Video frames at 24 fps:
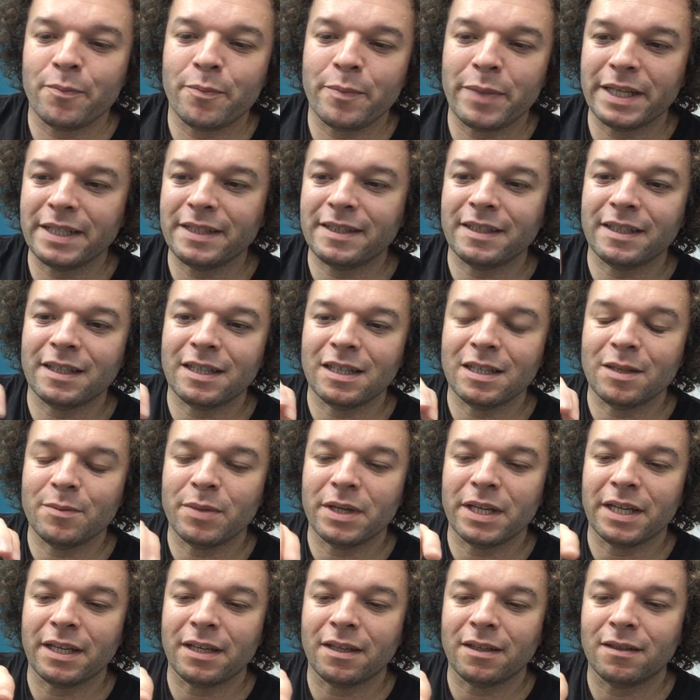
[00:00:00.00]
Basically
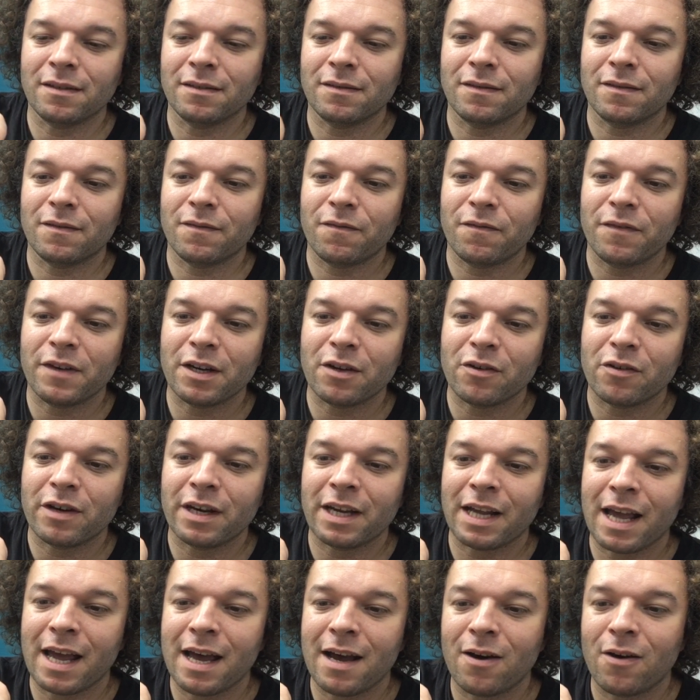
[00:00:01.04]
been
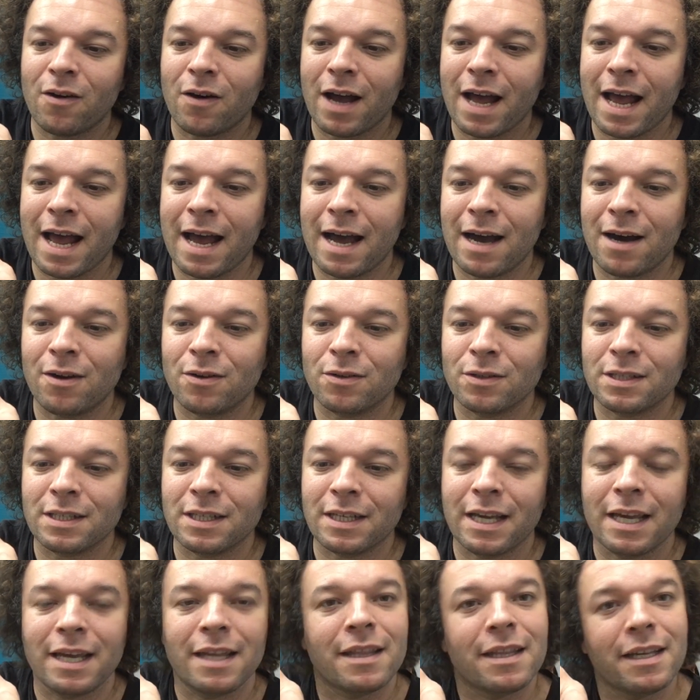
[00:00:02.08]
figuring out how to
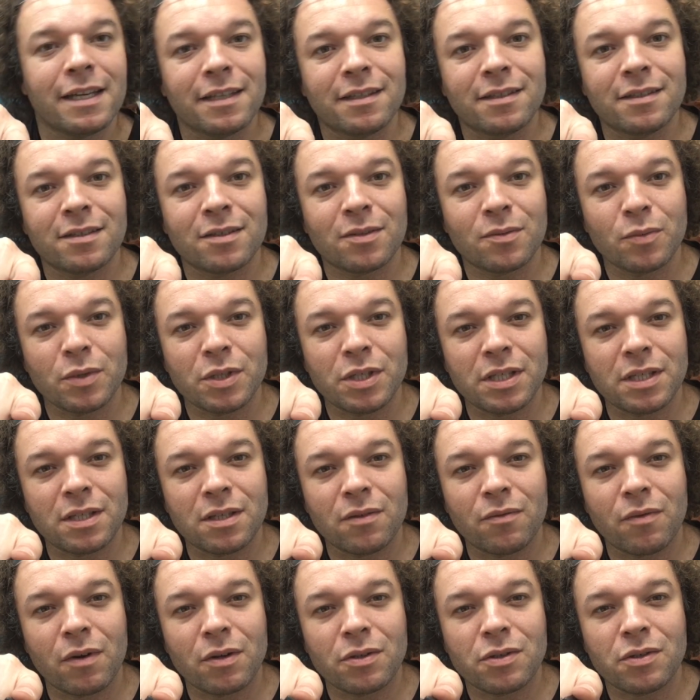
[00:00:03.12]
get this, which is the
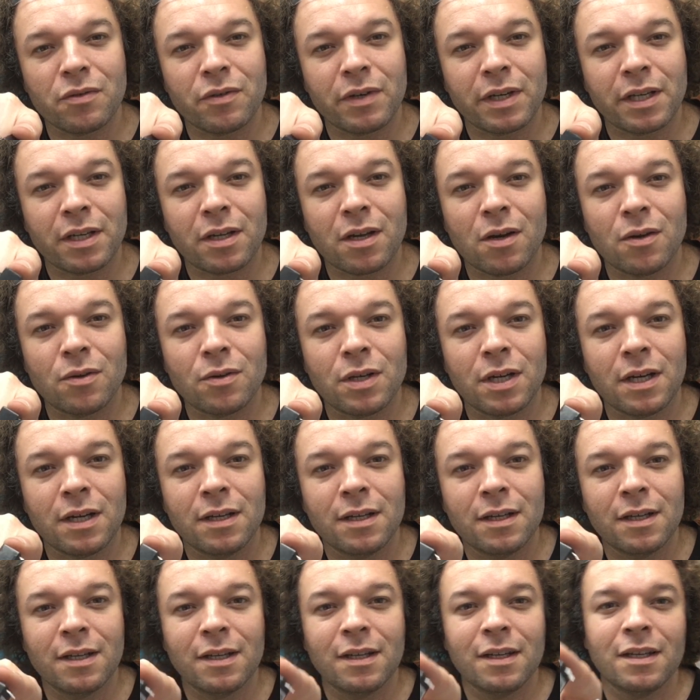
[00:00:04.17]
Rotary Encoder,
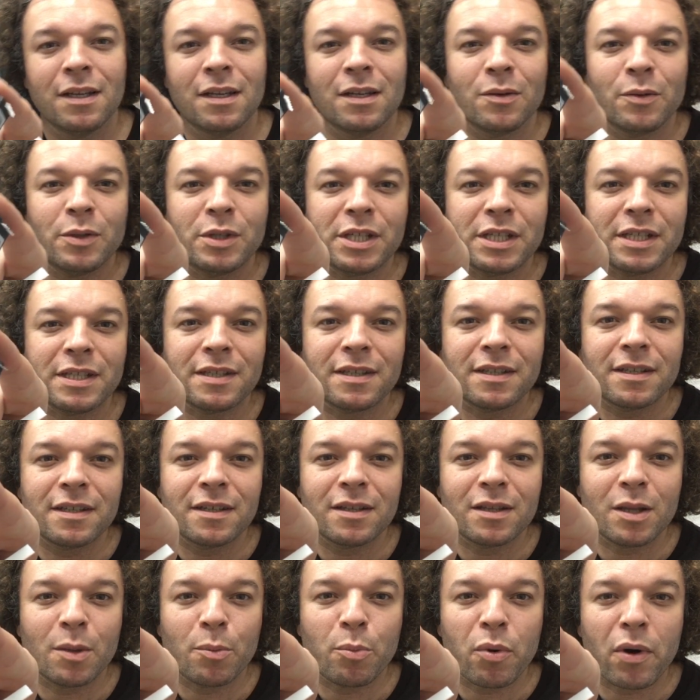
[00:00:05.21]
which is
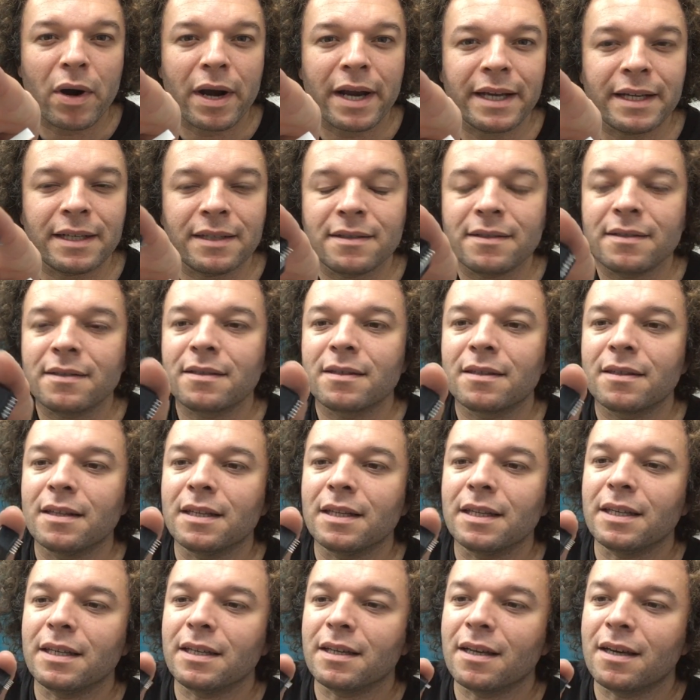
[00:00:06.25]
the brains,
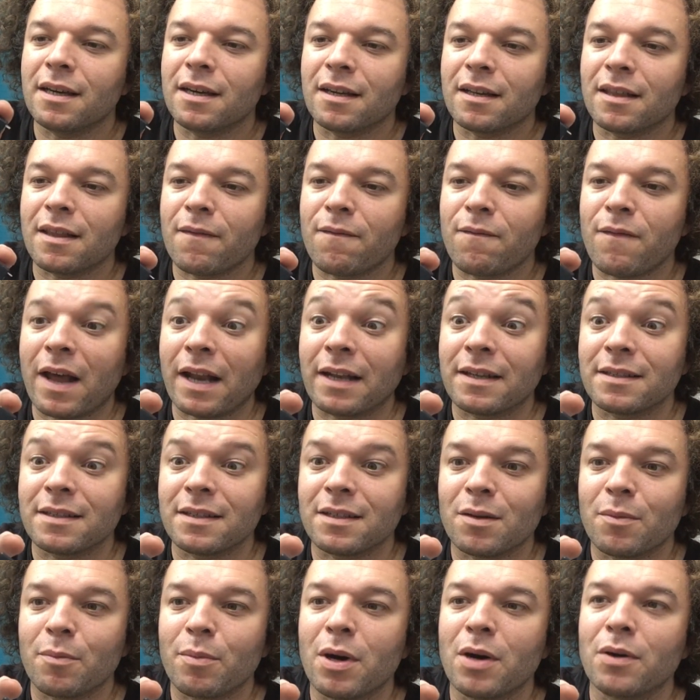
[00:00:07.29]
the fancy
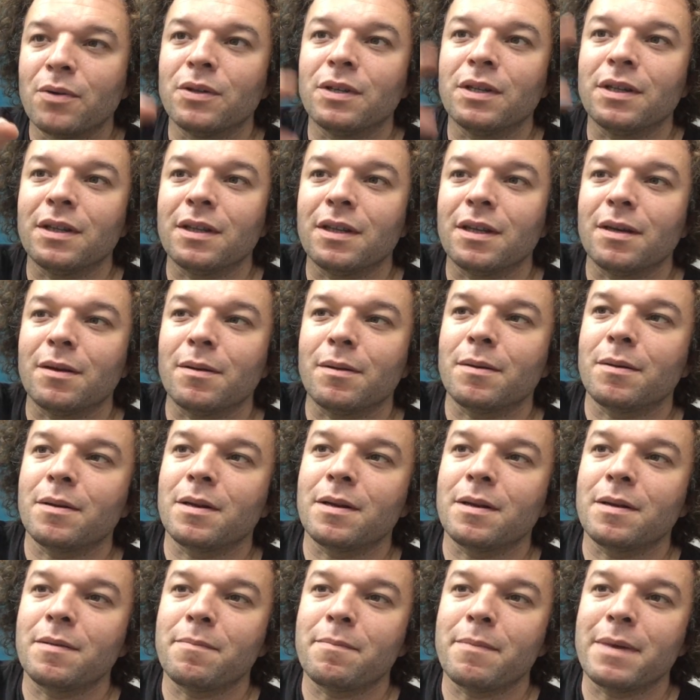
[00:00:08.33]
component that
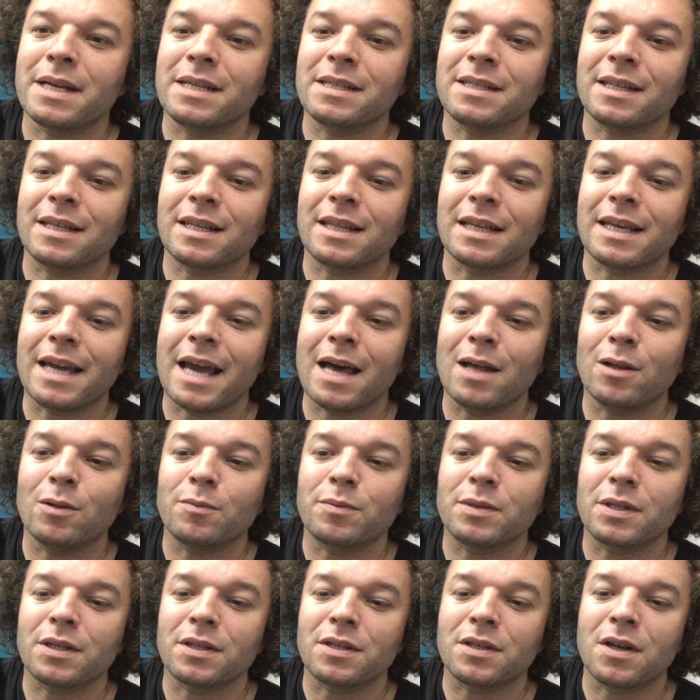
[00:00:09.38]
basically
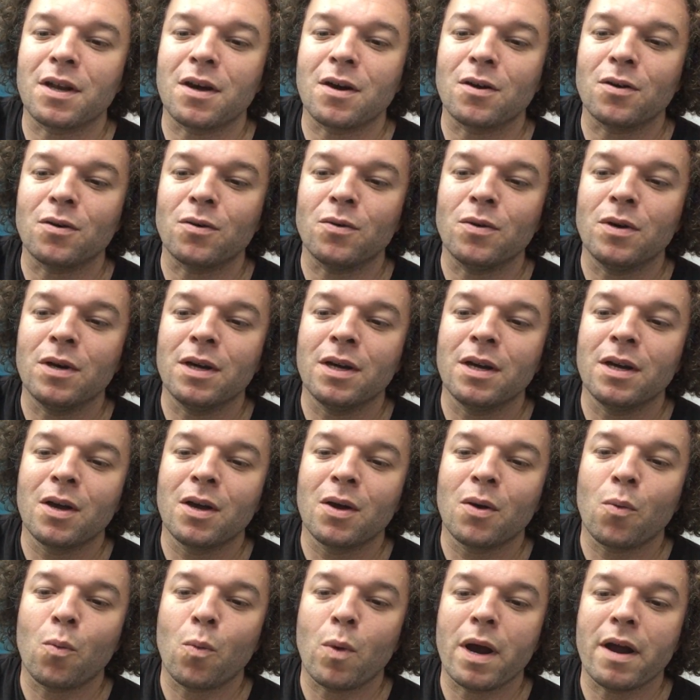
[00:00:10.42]
helps us know
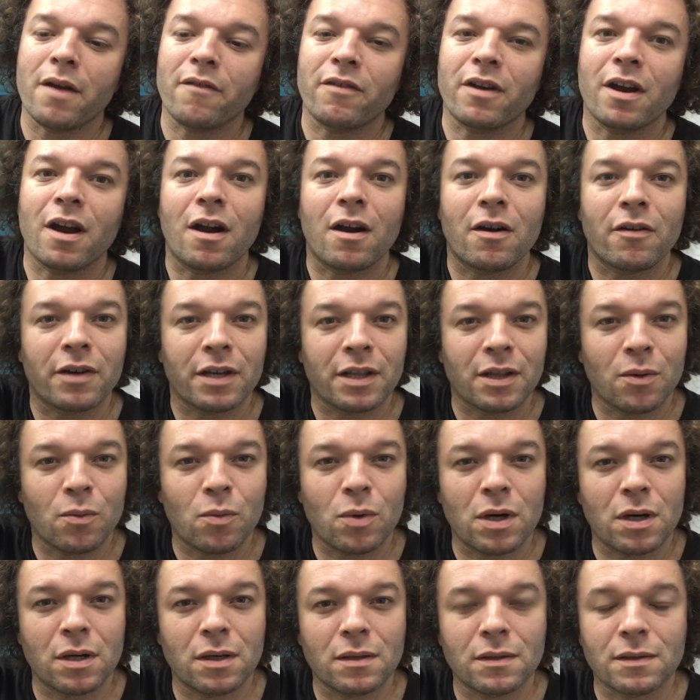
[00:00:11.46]
where we are in the
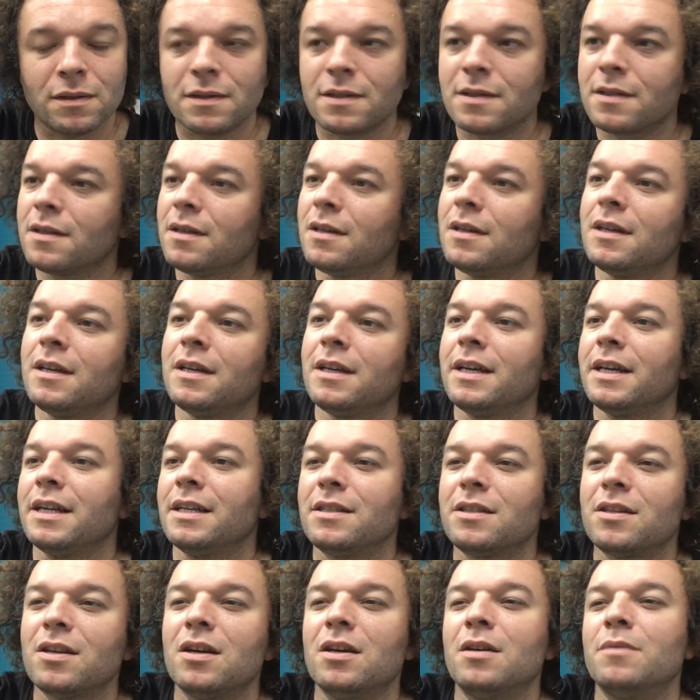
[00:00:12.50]
world in
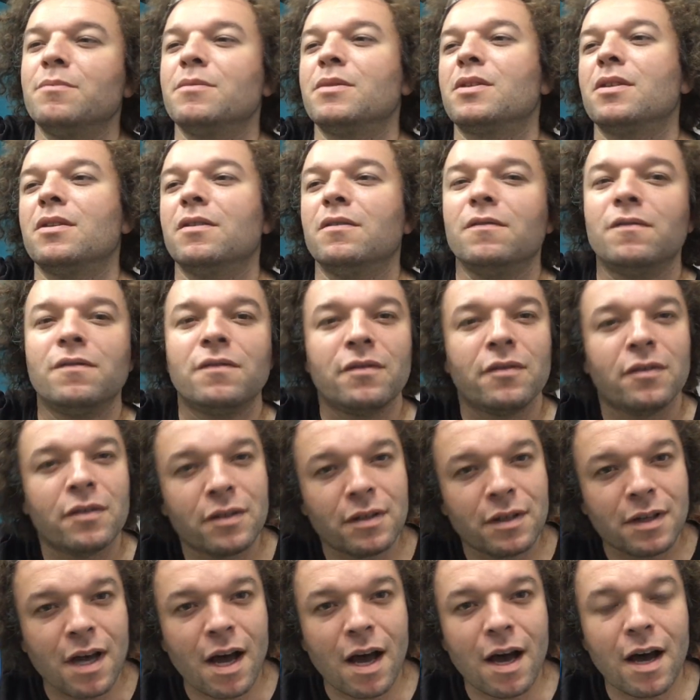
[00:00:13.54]
terms of
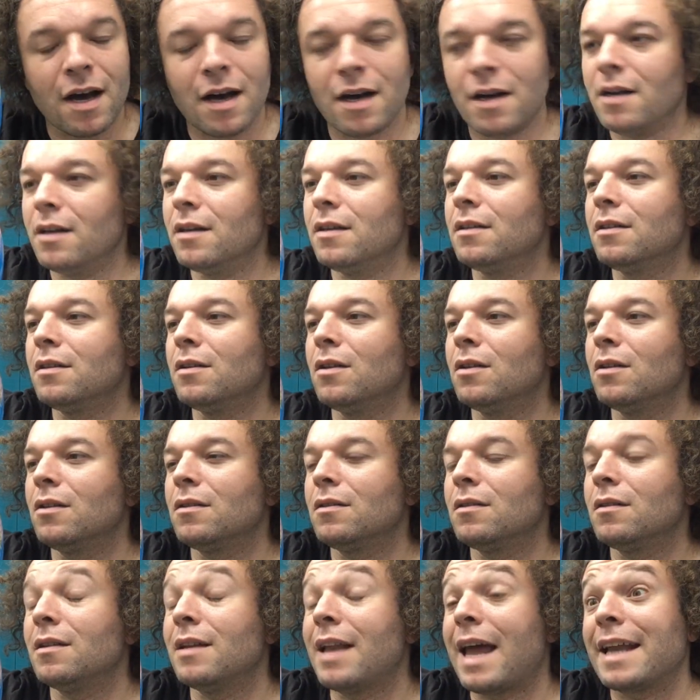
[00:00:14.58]

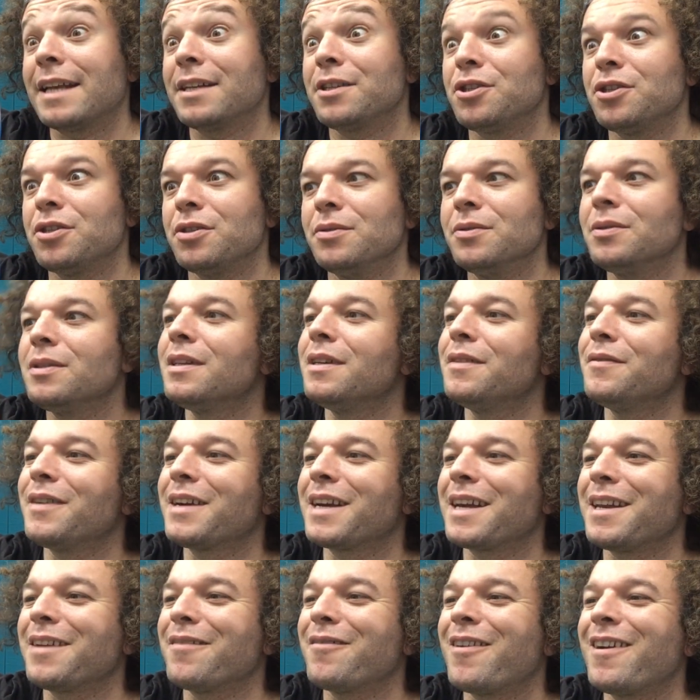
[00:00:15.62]
latitude, if I
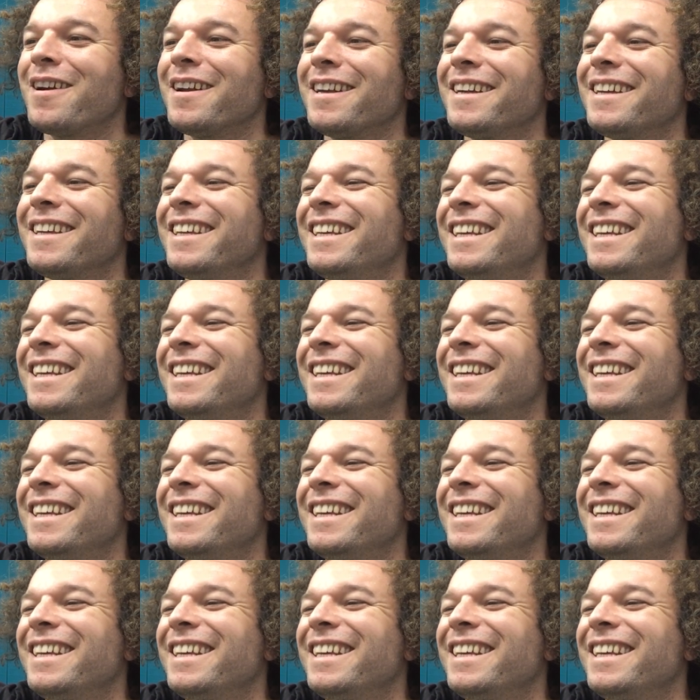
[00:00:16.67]
get it right.